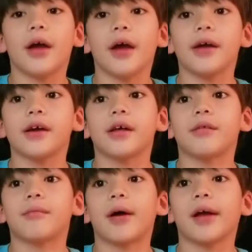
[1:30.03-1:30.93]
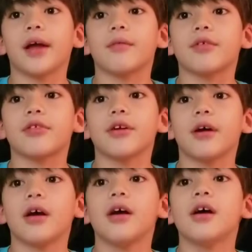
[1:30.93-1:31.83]
and my hand was near
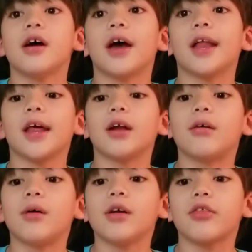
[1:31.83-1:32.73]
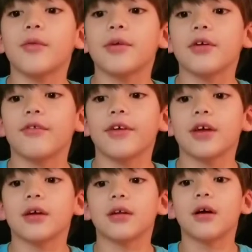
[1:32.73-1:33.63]
it. And I know what some of you are
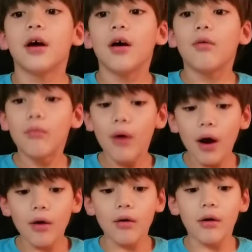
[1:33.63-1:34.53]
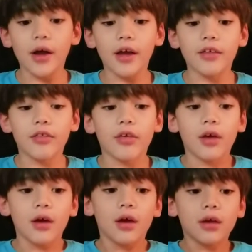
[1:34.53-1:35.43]
thinking. Whoa, Hayes,
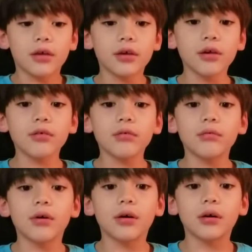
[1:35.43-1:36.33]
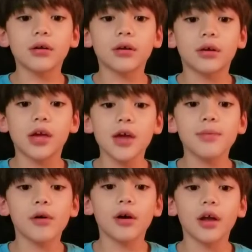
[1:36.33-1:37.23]
you keep
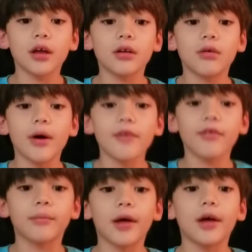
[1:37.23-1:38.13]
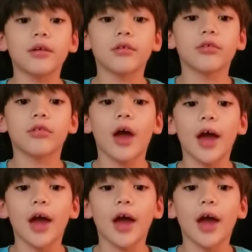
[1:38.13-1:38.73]
your hand away from ladders. I